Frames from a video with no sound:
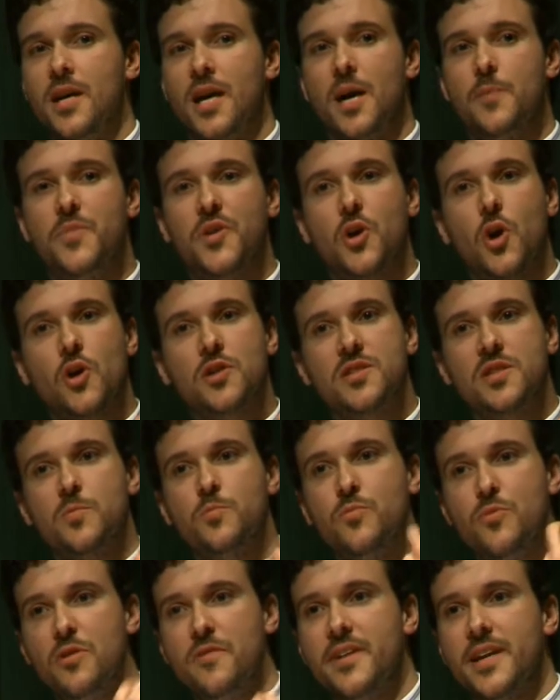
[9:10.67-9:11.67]
and because they're
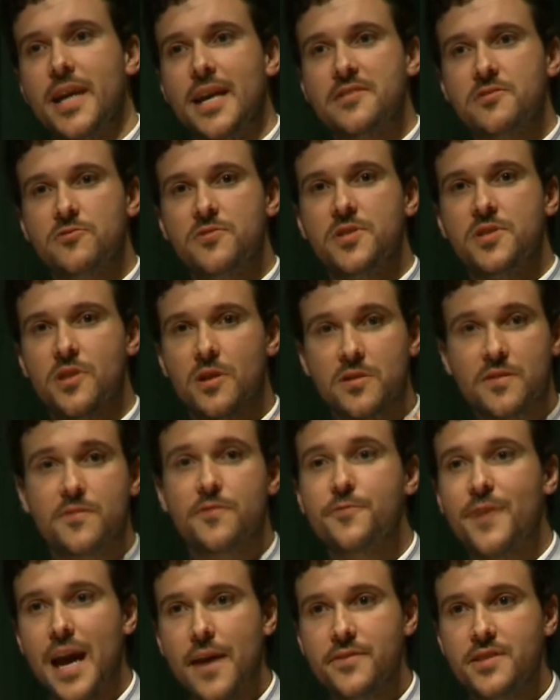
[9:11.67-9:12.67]
moving as a result
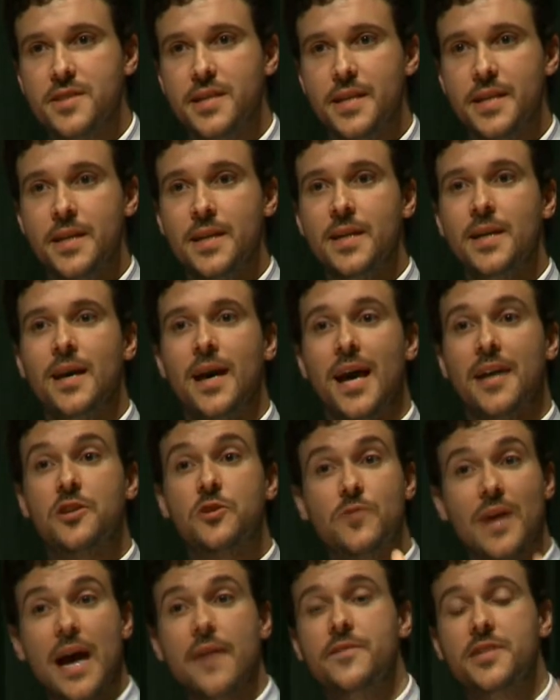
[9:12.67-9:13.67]
of gravity, and
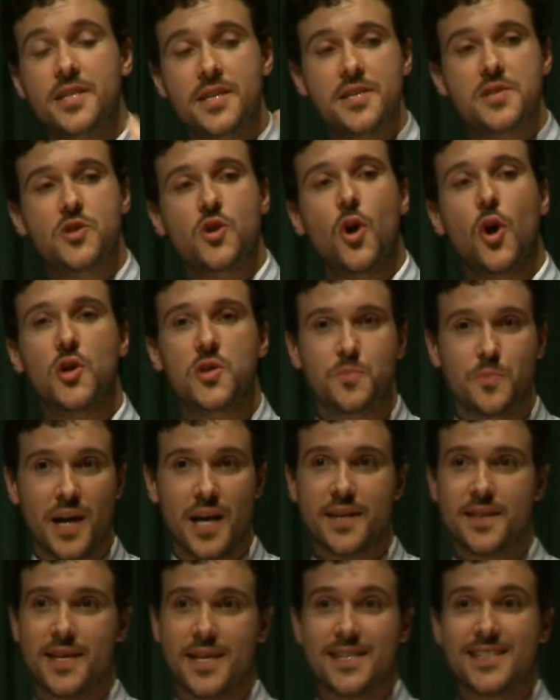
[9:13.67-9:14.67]
gravity is caused
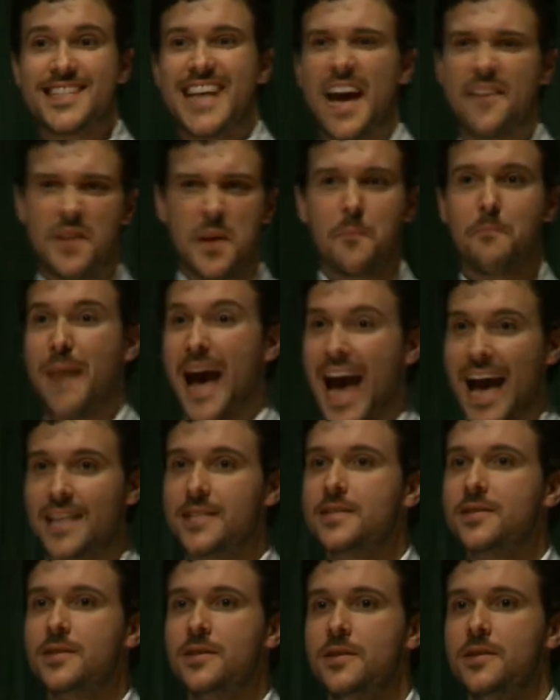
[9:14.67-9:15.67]
by things having
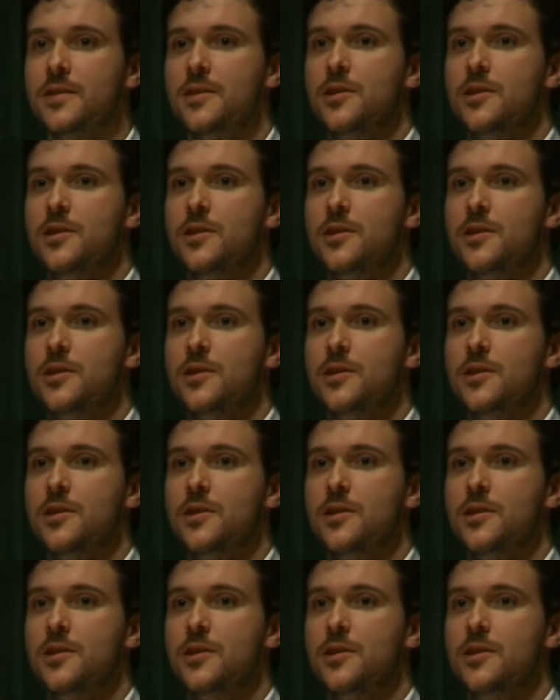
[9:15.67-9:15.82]
mass,